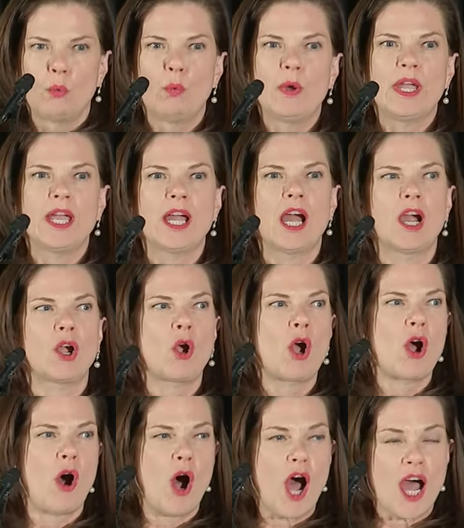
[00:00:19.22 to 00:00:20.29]
We are
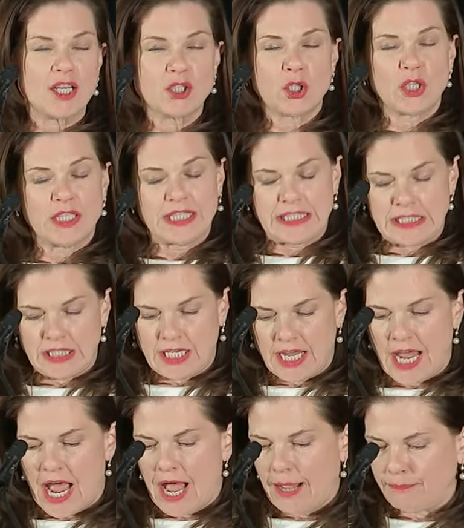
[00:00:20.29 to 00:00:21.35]

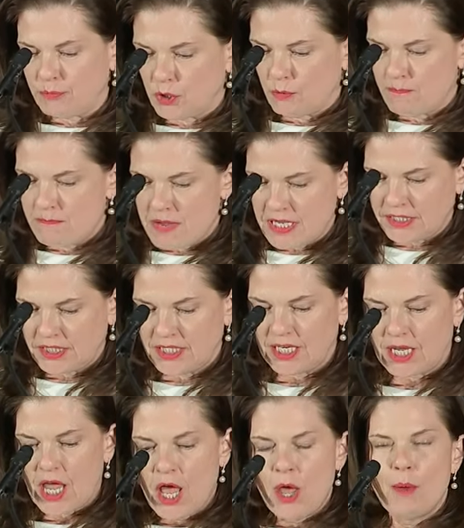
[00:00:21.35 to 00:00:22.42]
cautiously
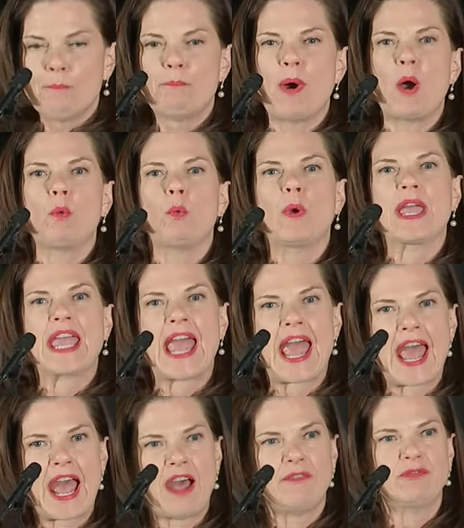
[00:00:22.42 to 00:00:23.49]
optimistic, but we
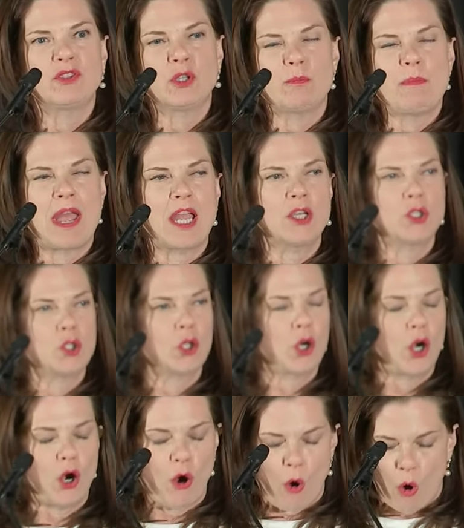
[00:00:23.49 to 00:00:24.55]
have to make
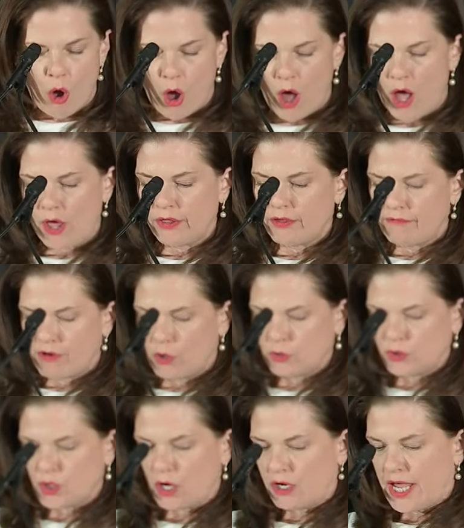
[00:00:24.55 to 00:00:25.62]
sure all the
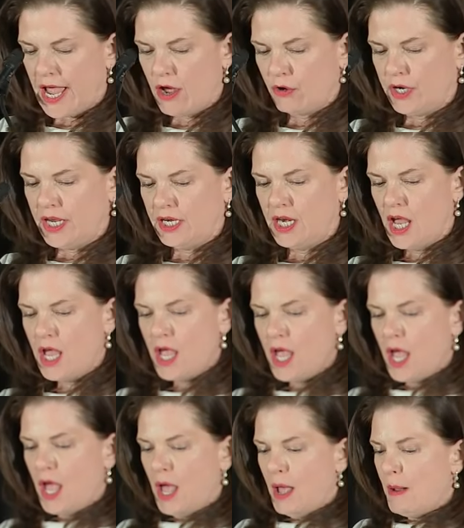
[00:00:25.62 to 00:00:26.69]
votes are counted
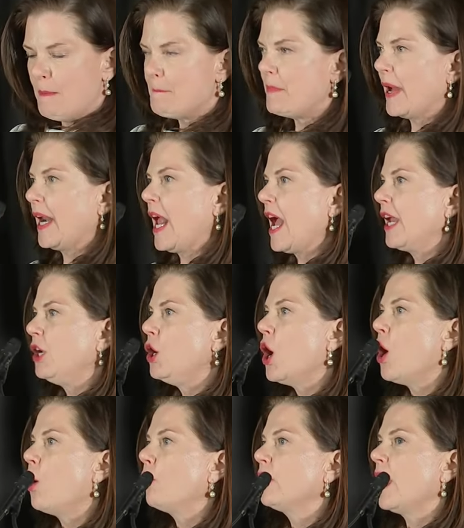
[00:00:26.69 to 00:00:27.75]
but I
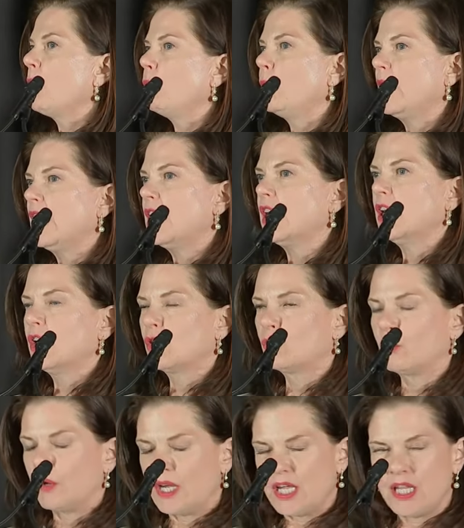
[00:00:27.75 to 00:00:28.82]
know that we can
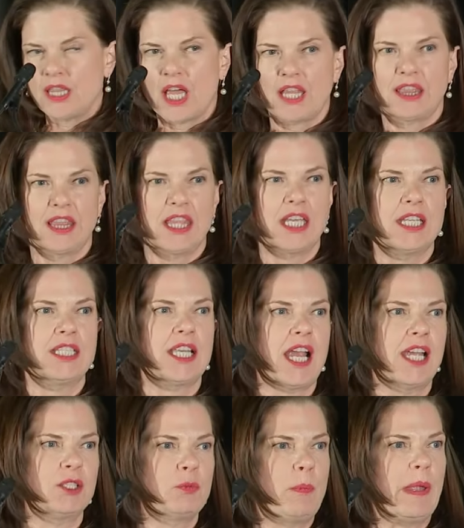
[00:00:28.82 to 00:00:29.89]
agree that this
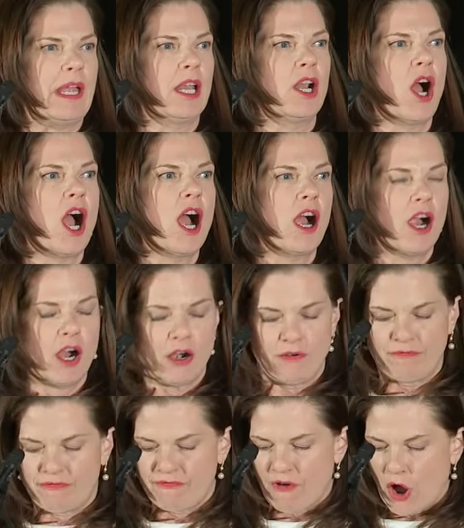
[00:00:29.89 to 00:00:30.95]
has been a
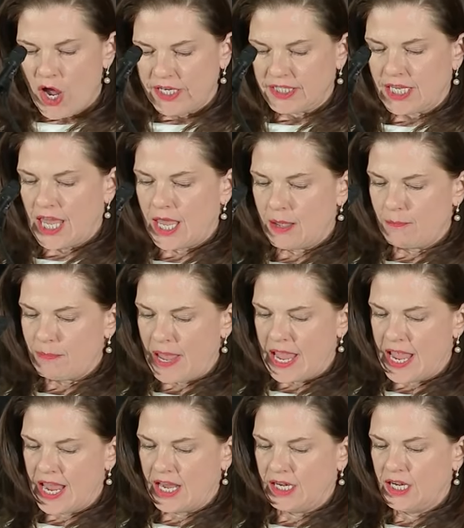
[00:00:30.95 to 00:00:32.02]
hard fought
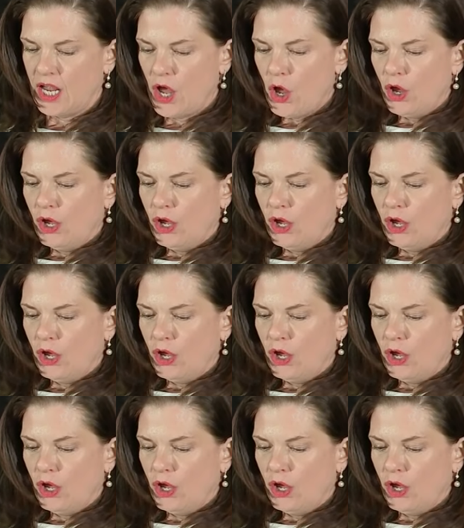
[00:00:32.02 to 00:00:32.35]
campaign.